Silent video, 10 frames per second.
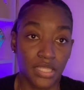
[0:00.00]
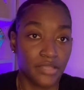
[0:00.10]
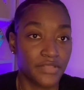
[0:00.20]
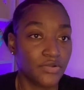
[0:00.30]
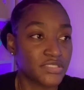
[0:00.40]

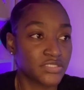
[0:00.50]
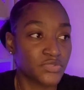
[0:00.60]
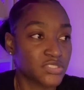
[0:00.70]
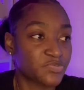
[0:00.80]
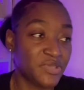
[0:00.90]
there is no
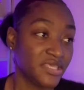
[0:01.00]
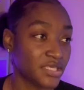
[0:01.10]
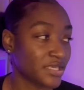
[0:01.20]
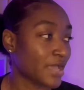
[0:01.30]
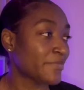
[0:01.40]

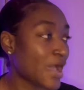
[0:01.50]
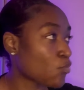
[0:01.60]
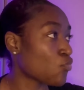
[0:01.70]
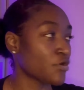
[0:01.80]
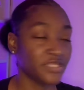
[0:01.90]
speaking. I'm not
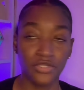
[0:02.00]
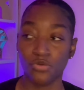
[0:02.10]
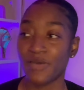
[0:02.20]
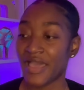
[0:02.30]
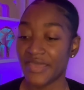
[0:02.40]
warning
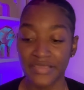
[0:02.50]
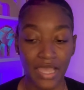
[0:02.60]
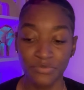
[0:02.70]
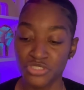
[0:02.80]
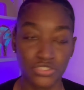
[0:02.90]
nobody.
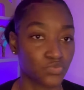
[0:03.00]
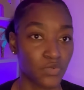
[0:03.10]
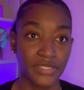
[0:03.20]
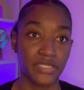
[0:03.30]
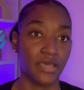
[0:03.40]
I'm just
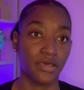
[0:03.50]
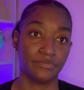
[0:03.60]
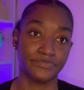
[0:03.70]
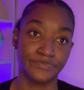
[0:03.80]
running up.